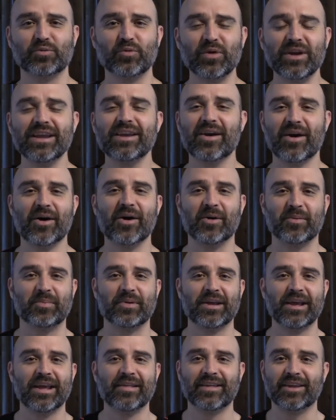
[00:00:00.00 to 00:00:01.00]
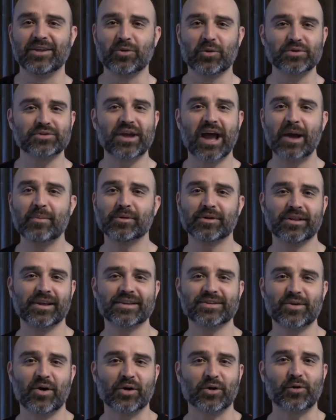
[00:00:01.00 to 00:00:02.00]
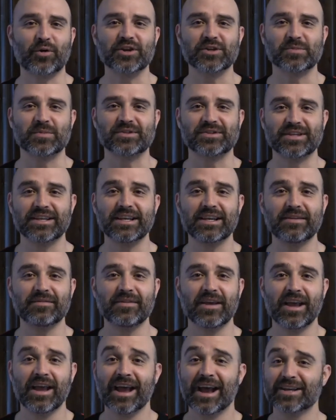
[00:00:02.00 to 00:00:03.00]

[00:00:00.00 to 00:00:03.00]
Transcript: We hope that your time with us on Christmas Eve,